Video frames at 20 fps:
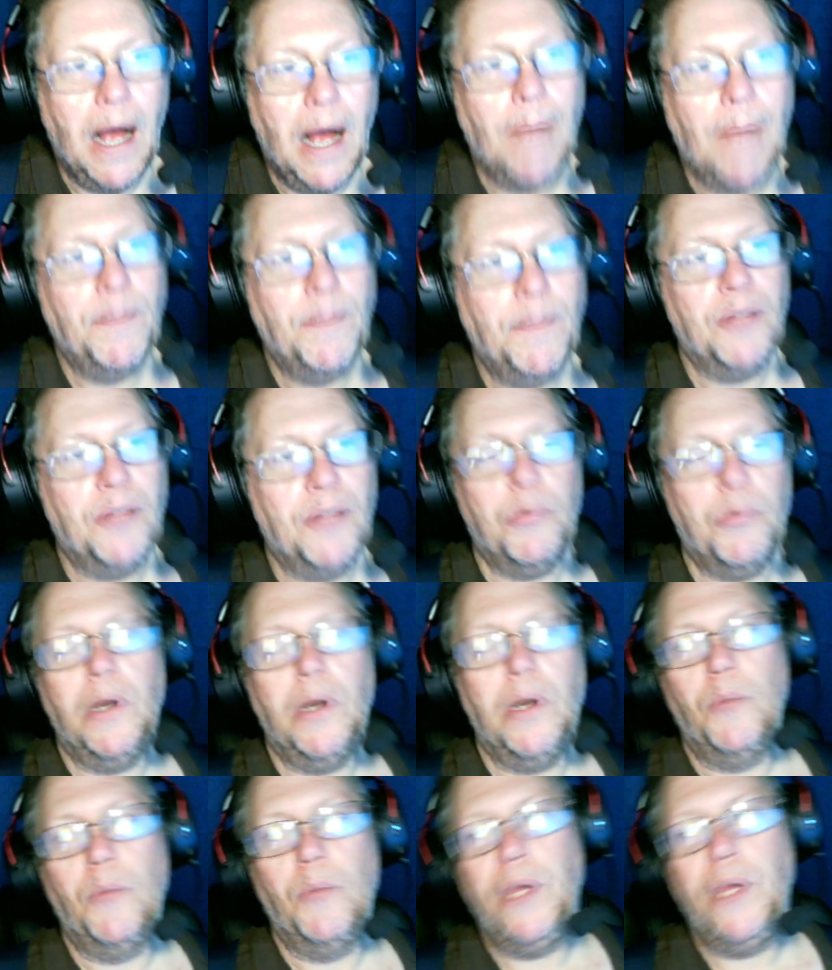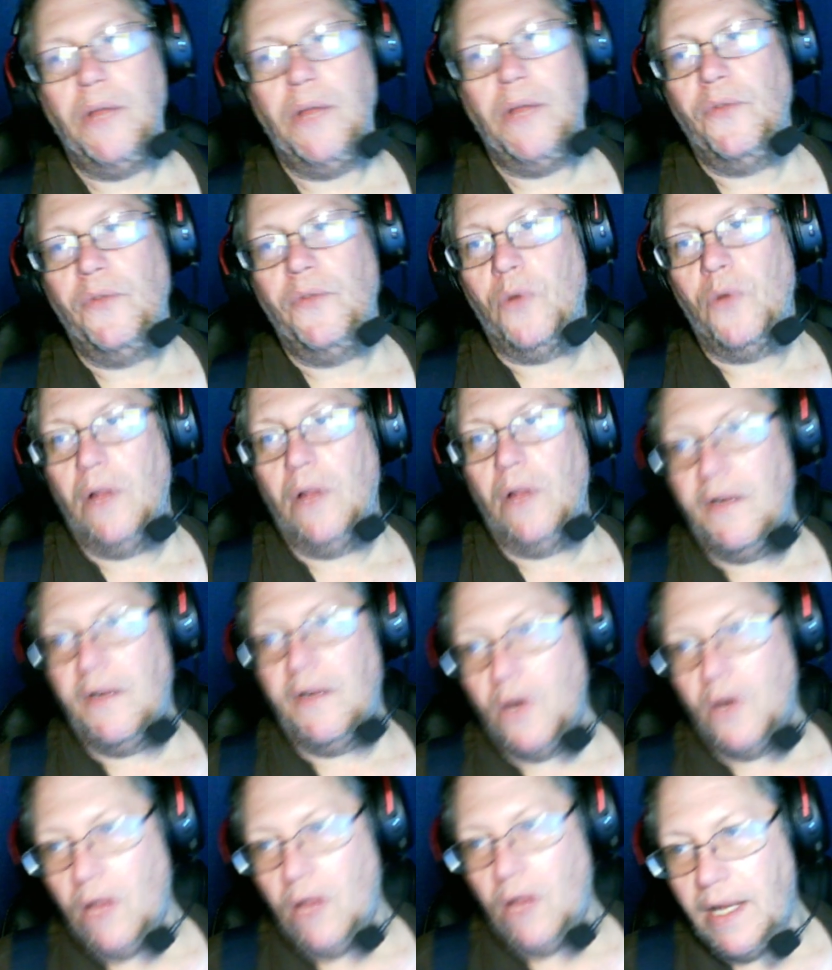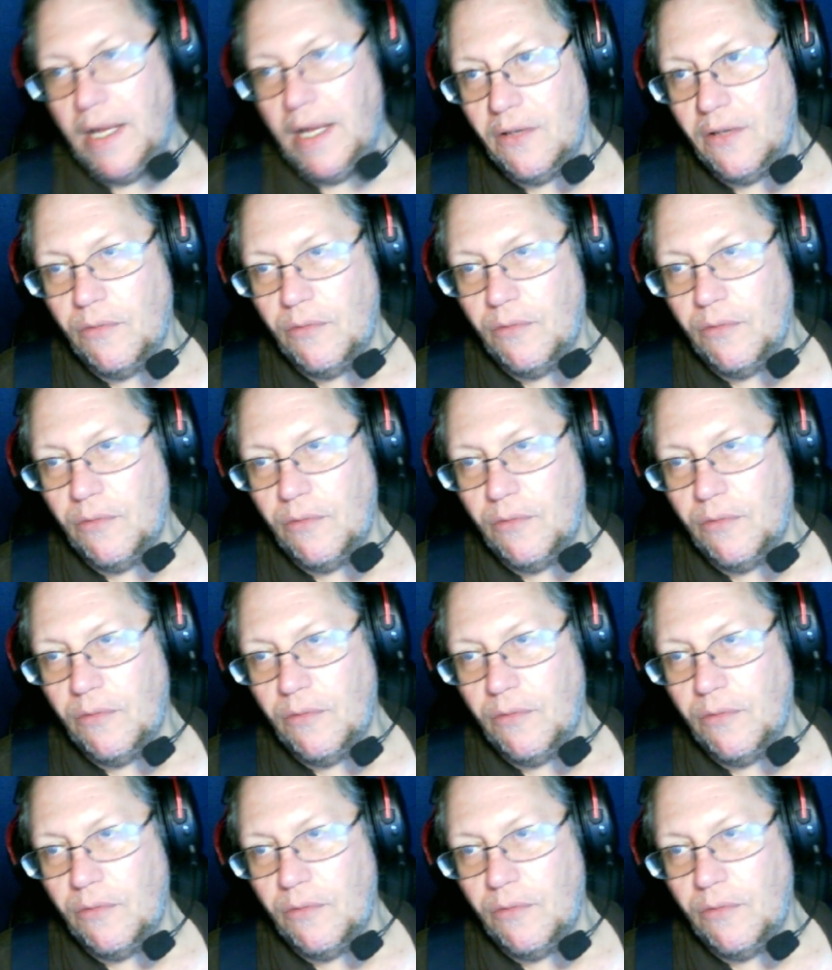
It's a program we use for a lot of our clients.